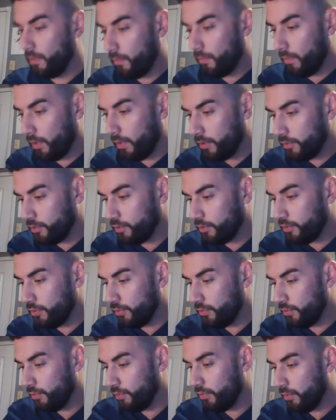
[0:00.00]
1,
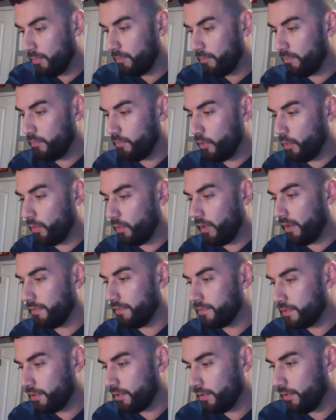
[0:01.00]
2, no
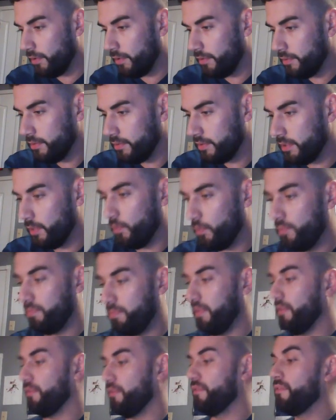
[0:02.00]
left turns. It would
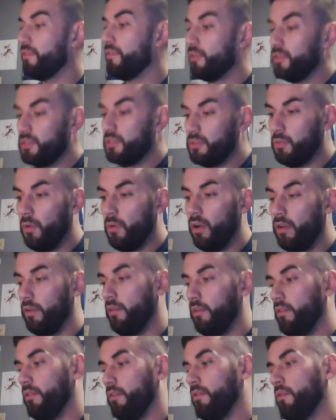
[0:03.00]
be the first
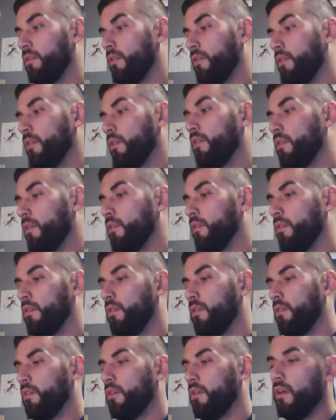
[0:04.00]
one.
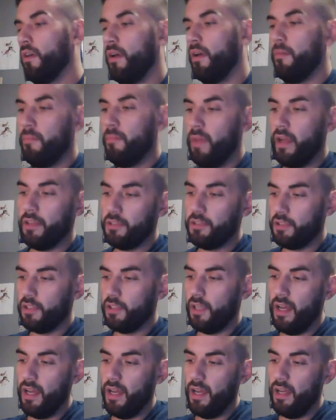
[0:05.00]
I match
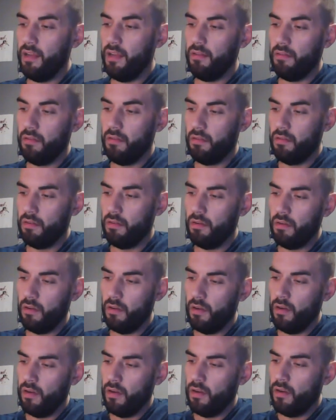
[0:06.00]
that.
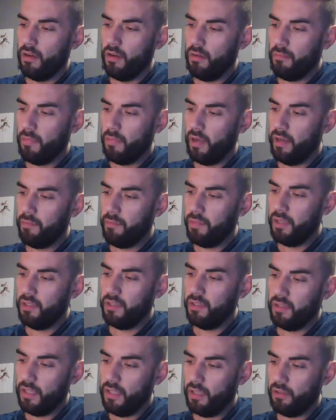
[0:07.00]
In my
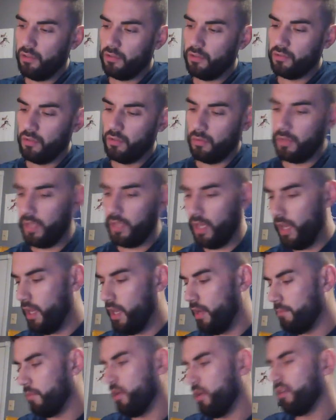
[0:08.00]
opinion, that looks
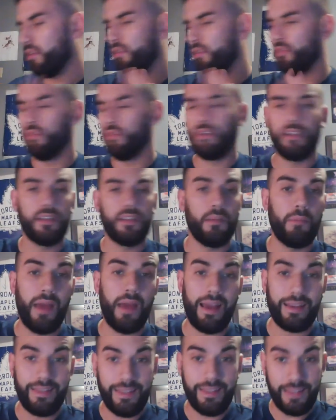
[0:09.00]
okay. I'm not going to look at the
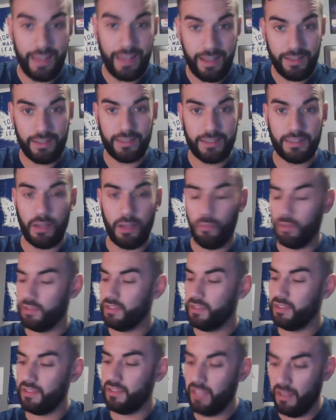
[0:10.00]
back yet because I want
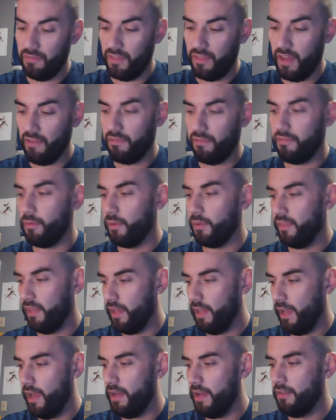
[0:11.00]
to save that for
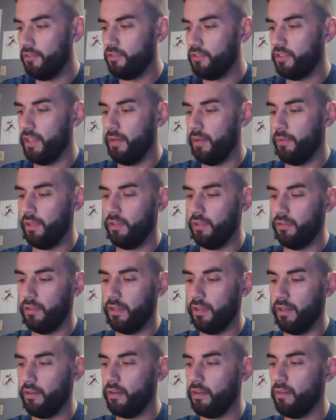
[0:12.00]
the end so that we can
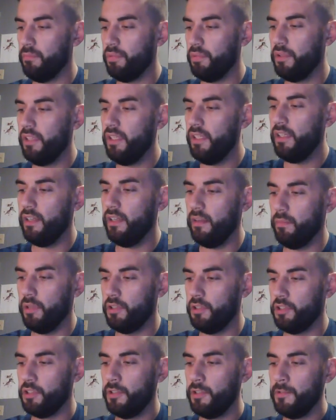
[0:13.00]
look at our completed
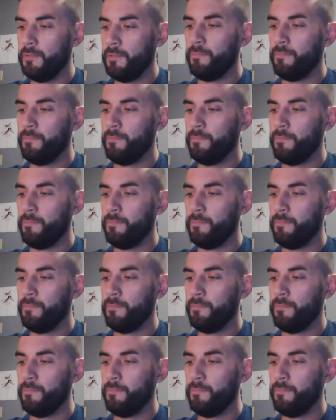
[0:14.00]
image